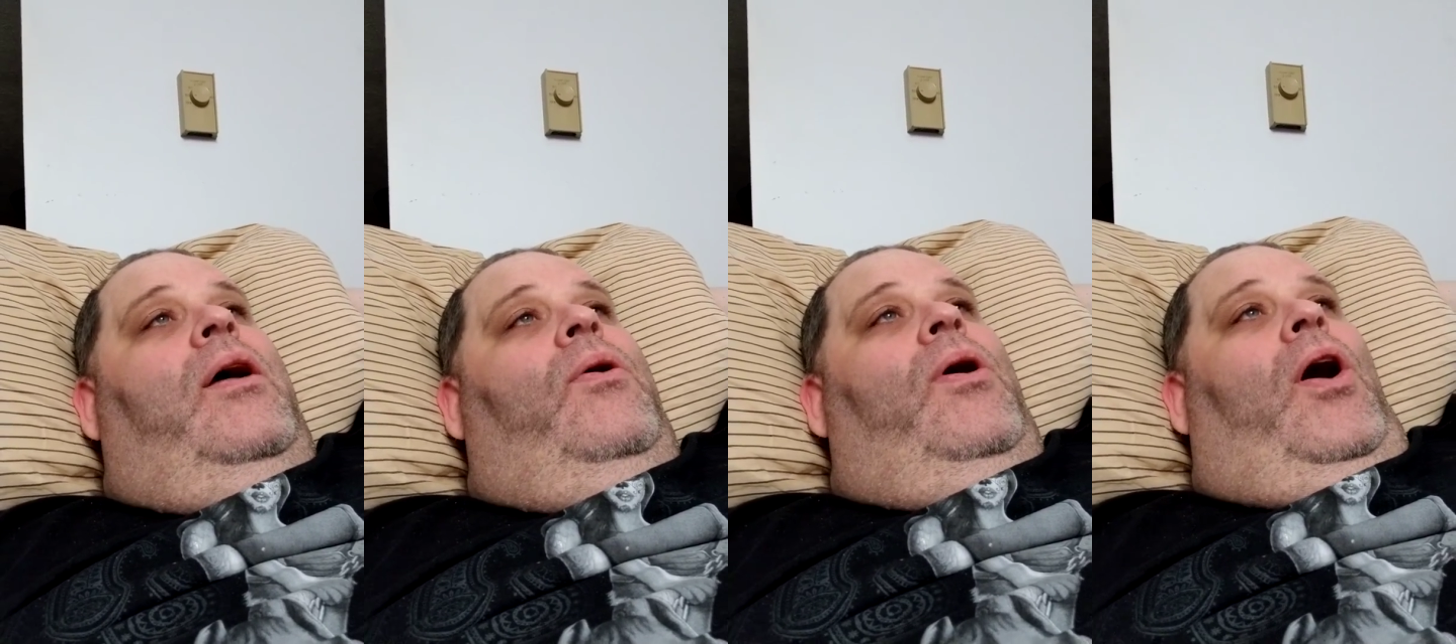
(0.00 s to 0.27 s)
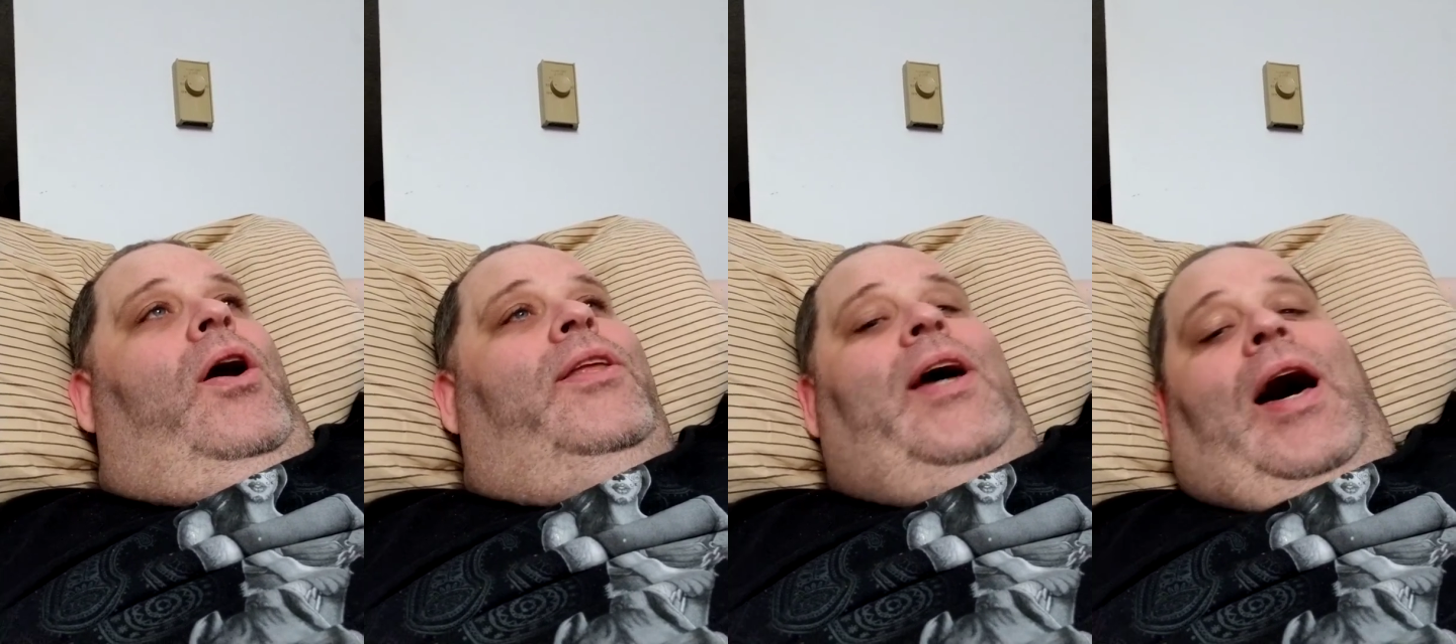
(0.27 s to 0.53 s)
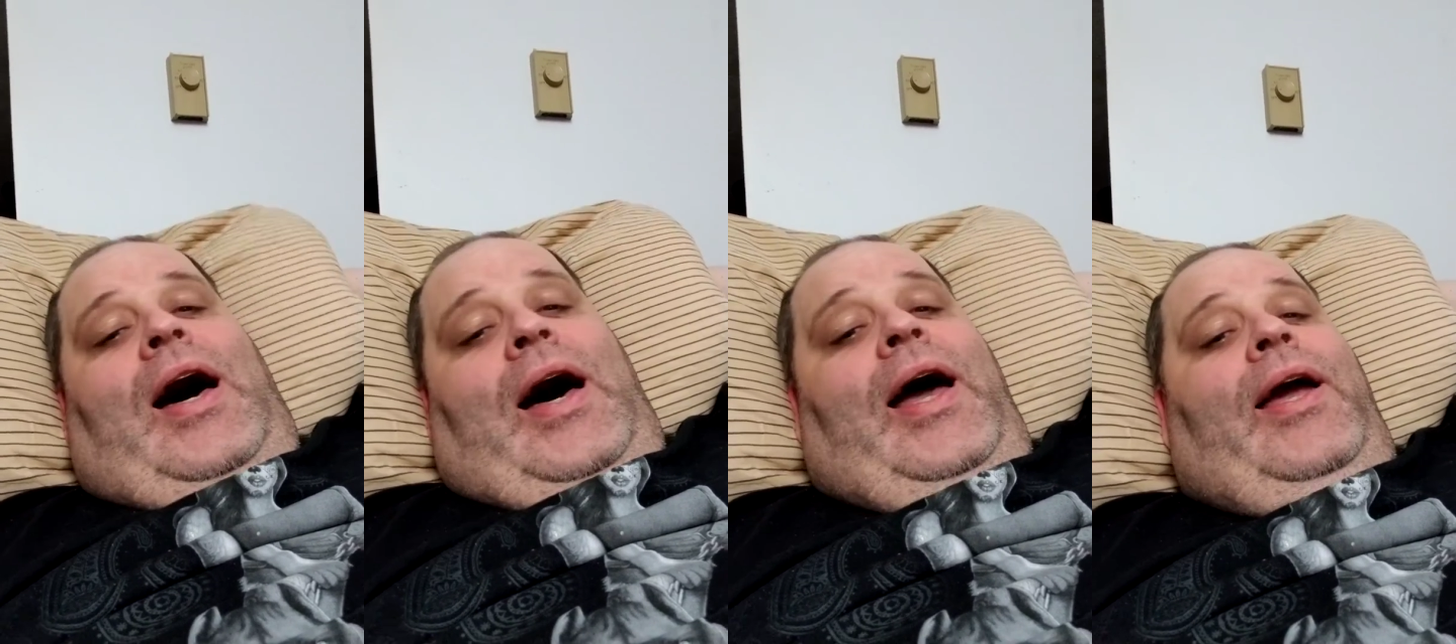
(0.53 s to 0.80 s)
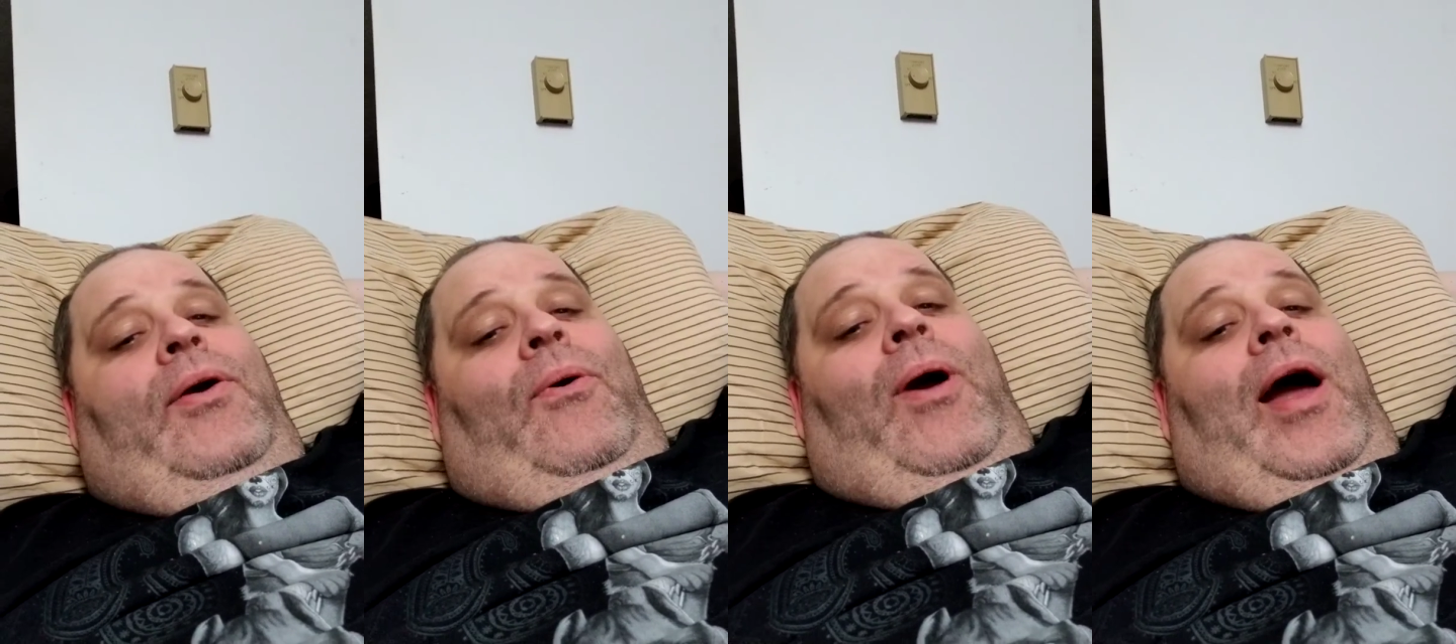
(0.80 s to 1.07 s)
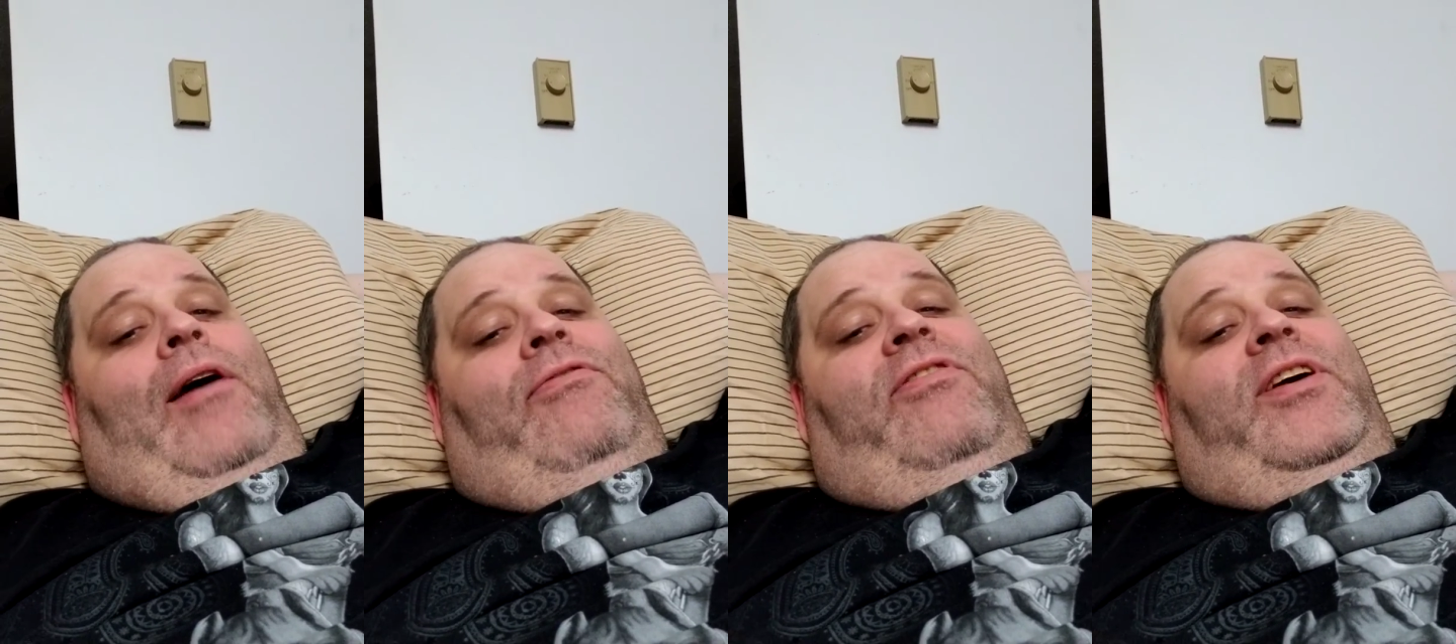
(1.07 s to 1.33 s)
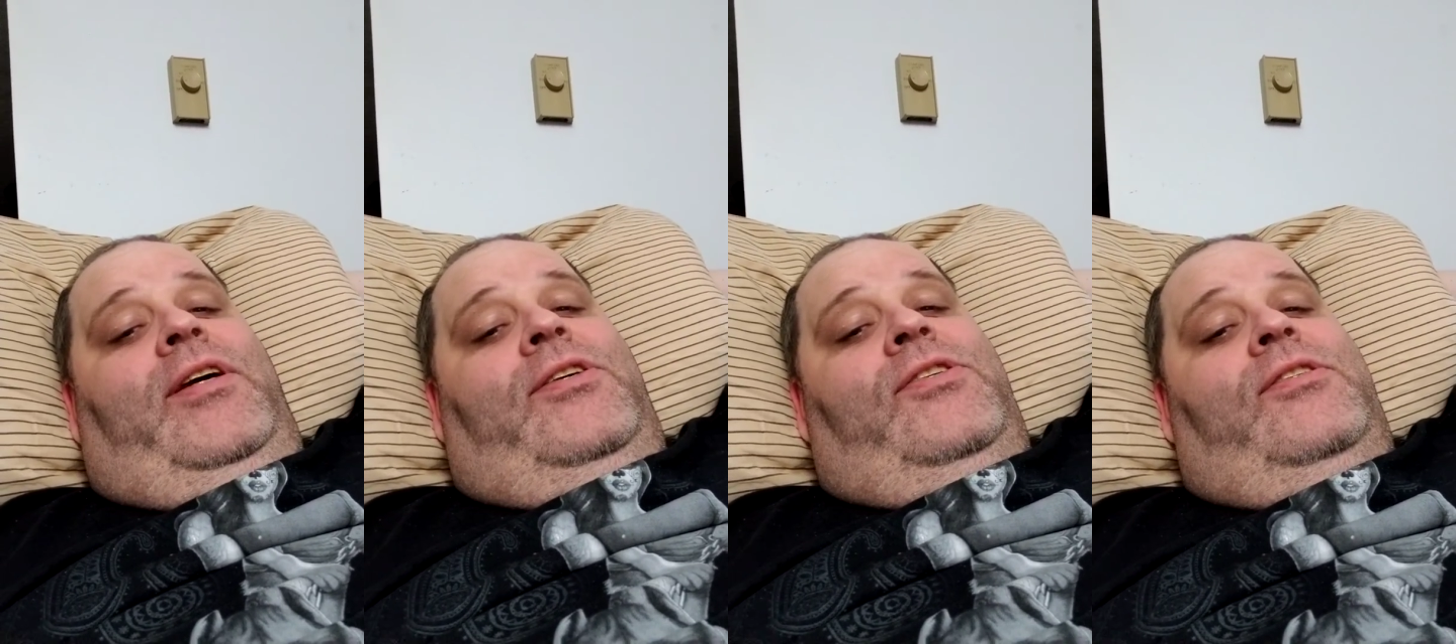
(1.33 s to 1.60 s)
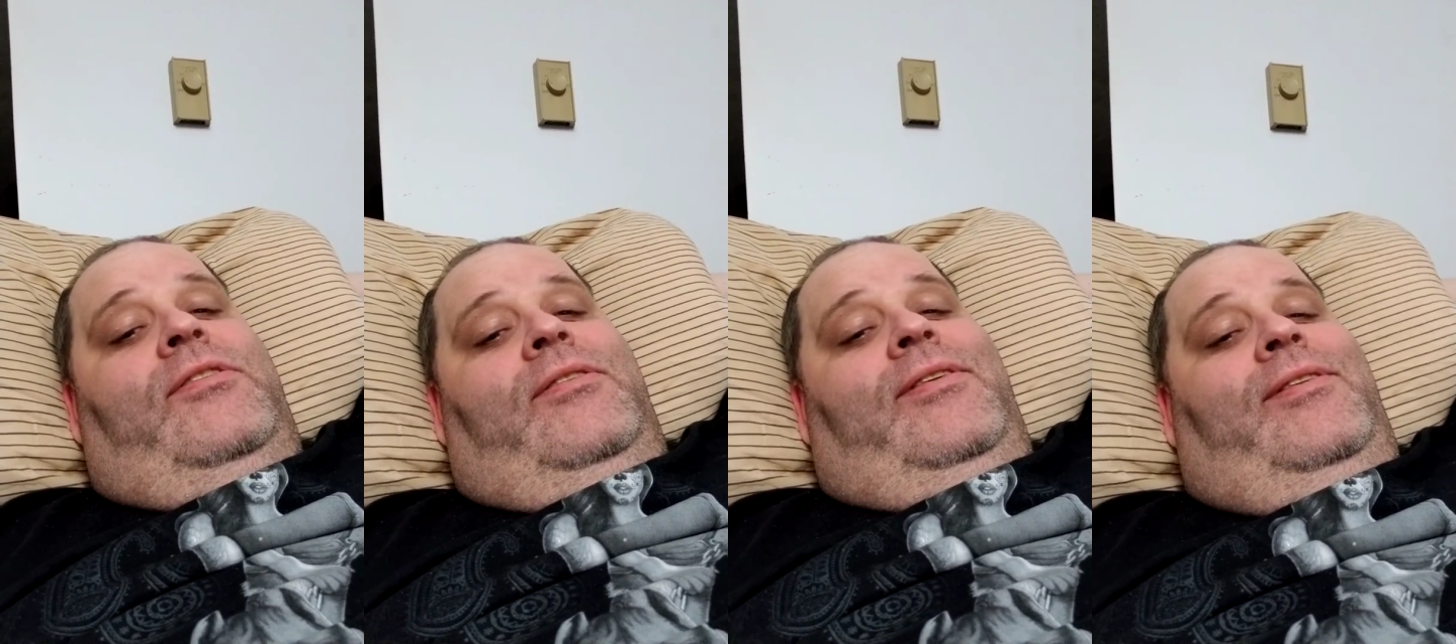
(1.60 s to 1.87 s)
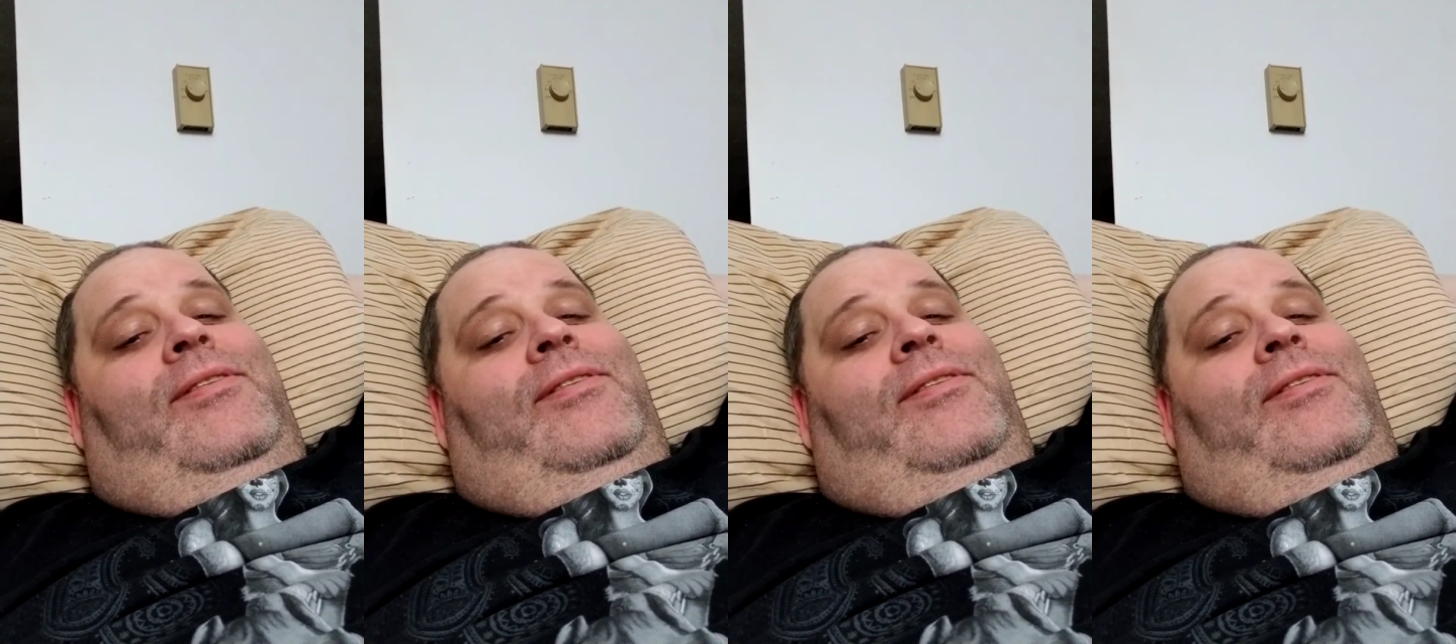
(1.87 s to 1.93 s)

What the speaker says: on high graphics.